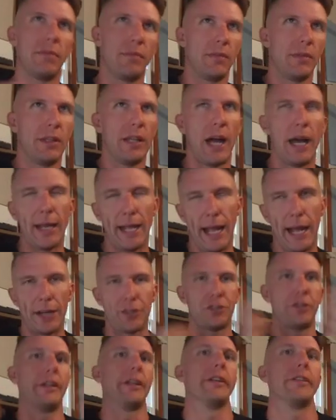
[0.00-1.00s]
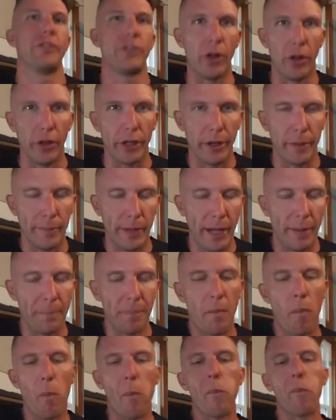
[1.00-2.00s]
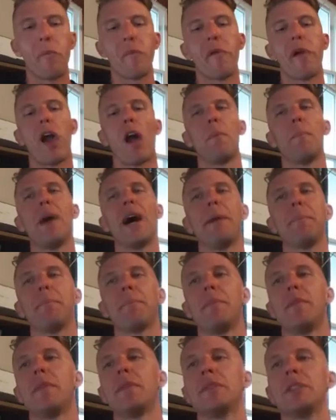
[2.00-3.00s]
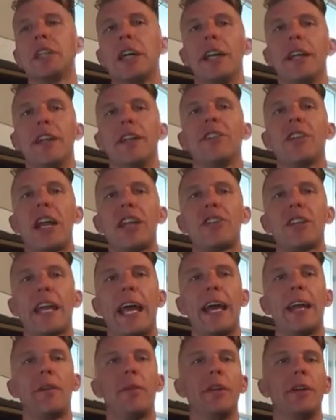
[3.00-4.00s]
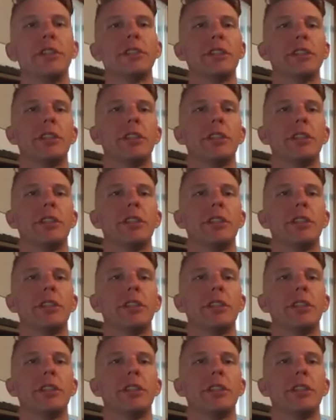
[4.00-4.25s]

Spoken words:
not actually installing them yet. But thanks again.